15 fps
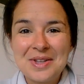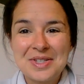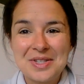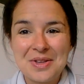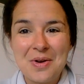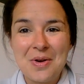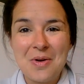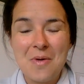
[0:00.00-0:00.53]

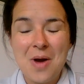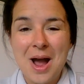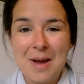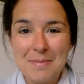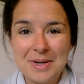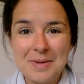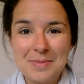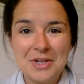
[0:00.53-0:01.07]
So
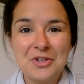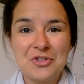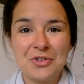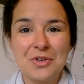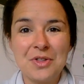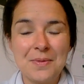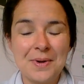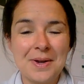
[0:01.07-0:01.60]
I'm going to make
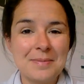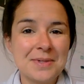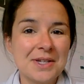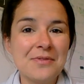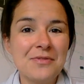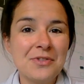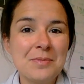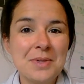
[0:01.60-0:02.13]
sure that when I'm
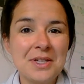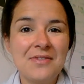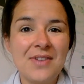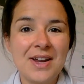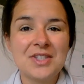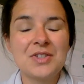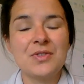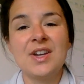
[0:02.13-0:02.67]
done filming
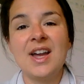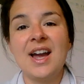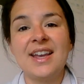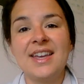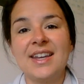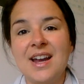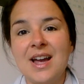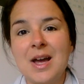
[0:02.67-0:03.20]
advisory, I
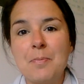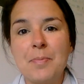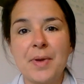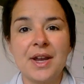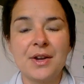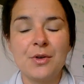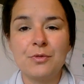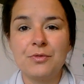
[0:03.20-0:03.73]
get up,
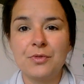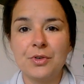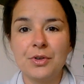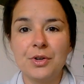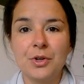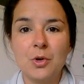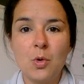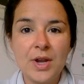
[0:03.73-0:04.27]
I go
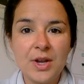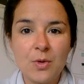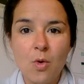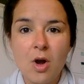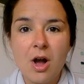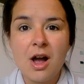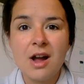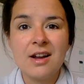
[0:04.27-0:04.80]
for a quick
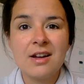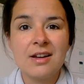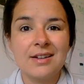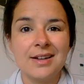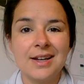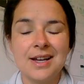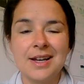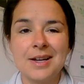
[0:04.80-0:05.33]
walk,
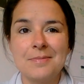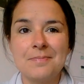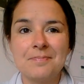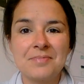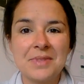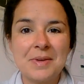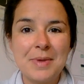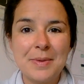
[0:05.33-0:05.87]

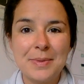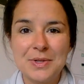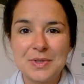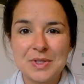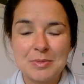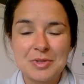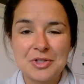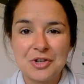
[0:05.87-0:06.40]
maybe do
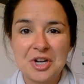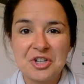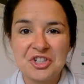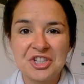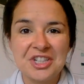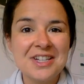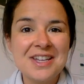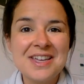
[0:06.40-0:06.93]
some
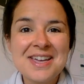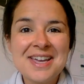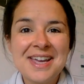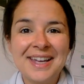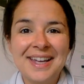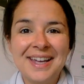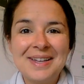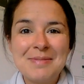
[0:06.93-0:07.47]
stretching
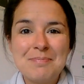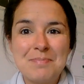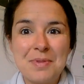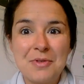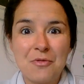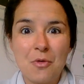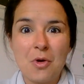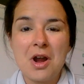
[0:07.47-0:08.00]

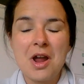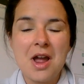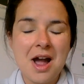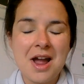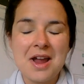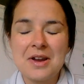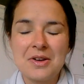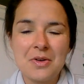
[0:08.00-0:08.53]
before
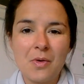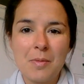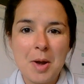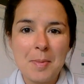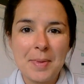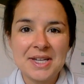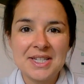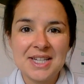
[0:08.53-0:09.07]
I go
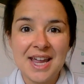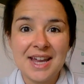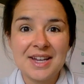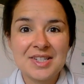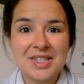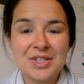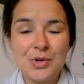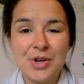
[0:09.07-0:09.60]
about my
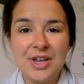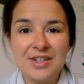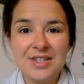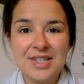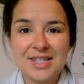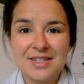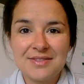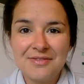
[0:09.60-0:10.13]
day.
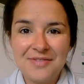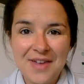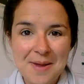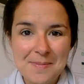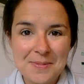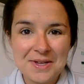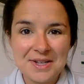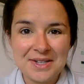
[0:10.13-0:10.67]
Students,
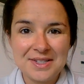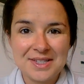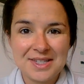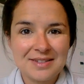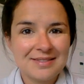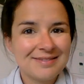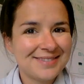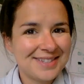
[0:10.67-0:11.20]
families,
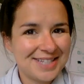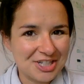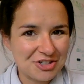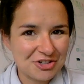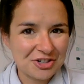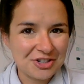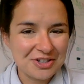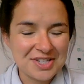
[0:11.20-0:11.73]

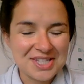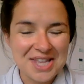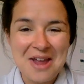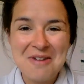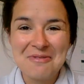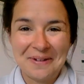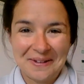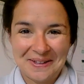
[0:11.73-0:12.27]
teachers,
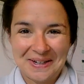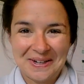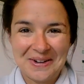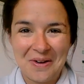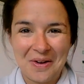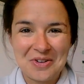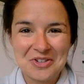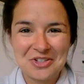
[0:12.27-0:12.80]
I really
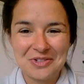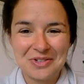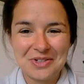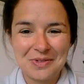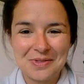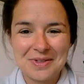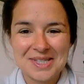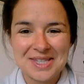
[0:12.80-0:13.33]
encourage you to
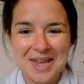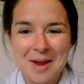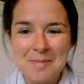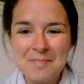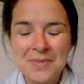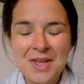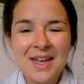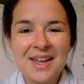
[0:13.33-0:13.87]
do the
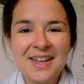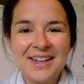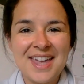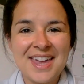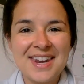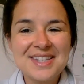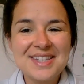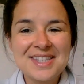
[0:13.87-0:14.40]
same.
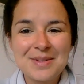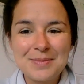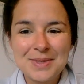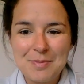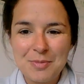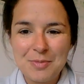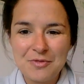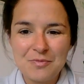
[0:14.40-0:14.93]
Get in some
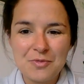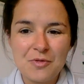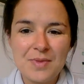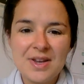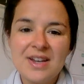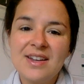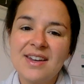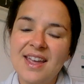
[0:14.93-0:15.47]
type of
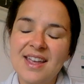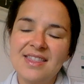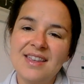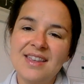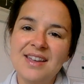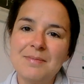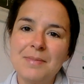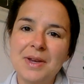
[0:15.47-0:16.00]
movement and
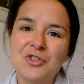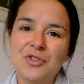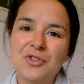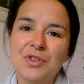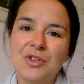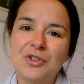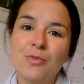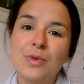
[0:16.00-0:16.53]
then make
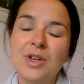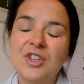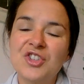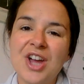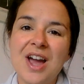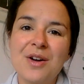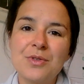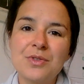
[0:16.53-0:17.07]
sure that you reach
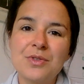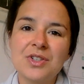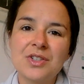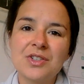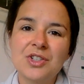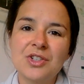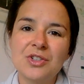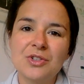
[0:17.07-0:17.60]
out
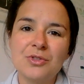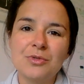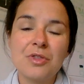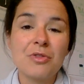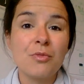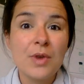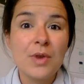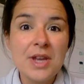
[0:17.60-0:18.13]
to
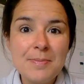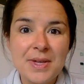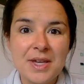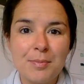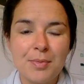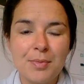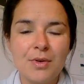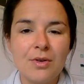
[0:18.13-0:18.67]
3
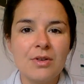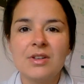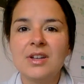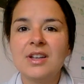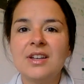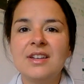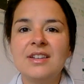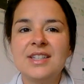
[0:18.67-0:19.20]
people,
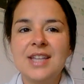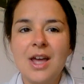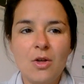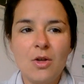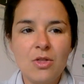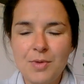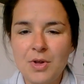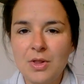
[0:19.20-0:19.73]

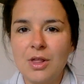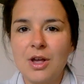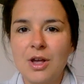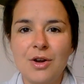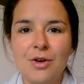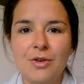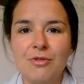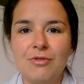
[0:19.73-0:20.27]
tell them
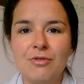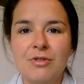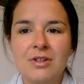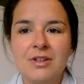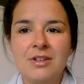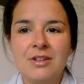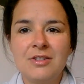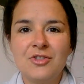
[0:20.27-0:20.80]
hello,
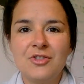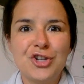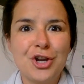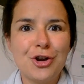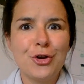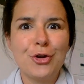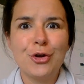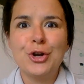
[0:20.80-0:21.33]

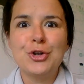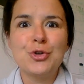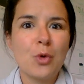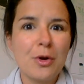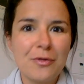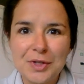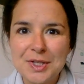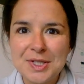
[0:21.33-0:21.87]
share your
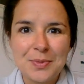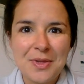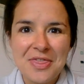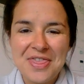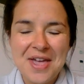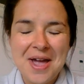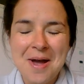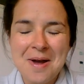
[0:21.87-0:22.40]
endorphins
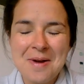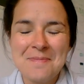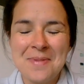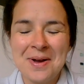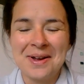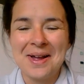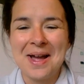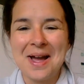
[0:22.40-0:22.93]
with
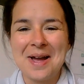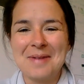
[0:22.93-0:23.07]
them